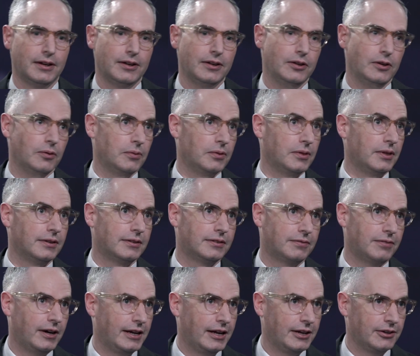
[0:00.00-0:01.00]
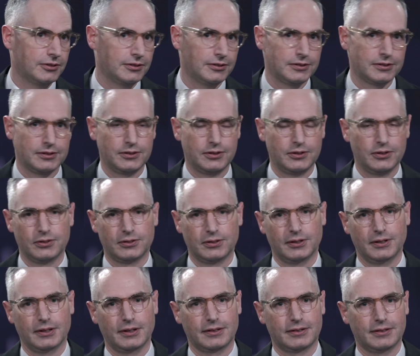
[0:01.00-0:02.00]
You know, this financial
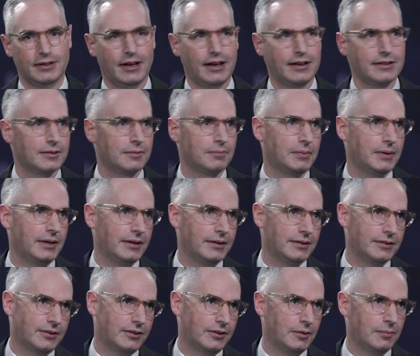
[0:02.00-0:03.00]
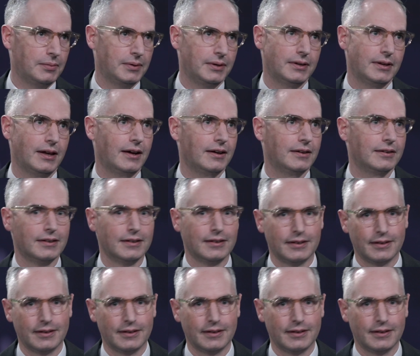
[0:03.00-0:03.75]
institution thinks the S&P is going to be at